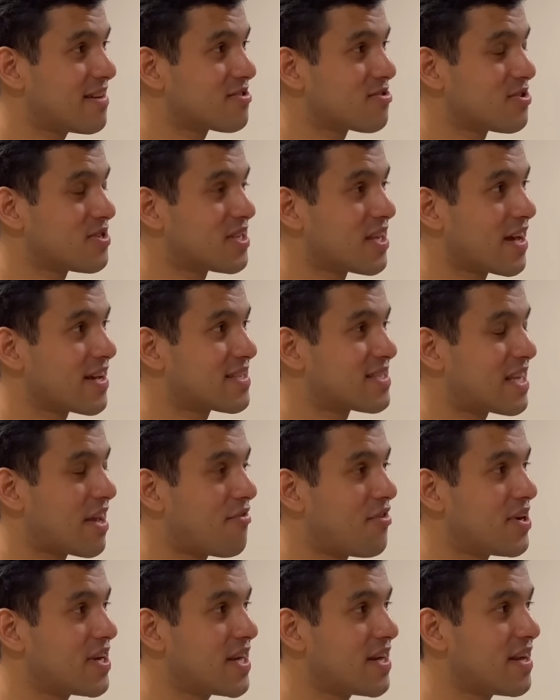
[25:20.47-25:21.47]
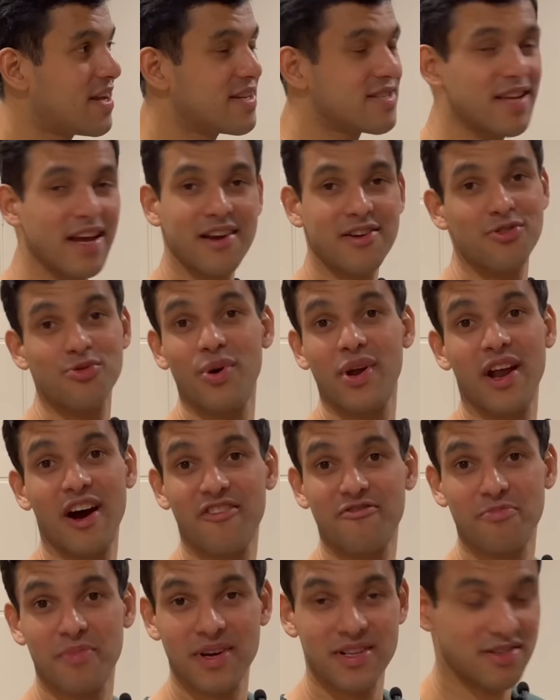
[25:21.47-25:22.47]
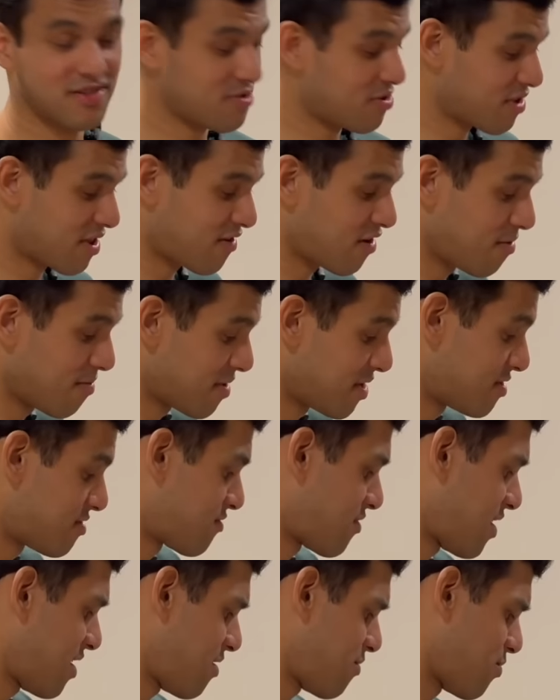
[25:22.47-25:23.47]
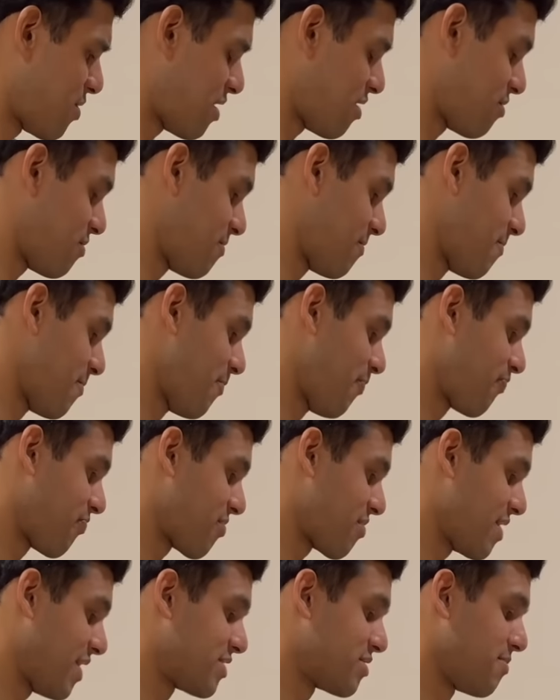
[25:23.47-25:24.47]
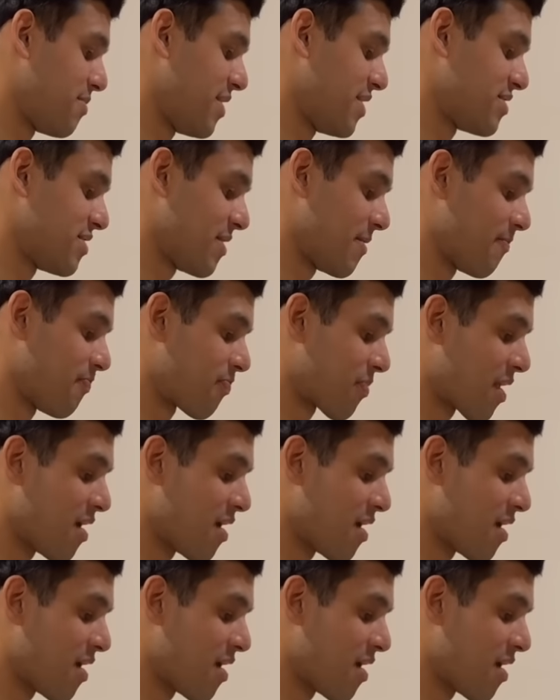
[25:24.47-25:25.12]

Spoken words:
So it's like 70 days, like 2.5 months or 3 months, right? Wow, that's amazing.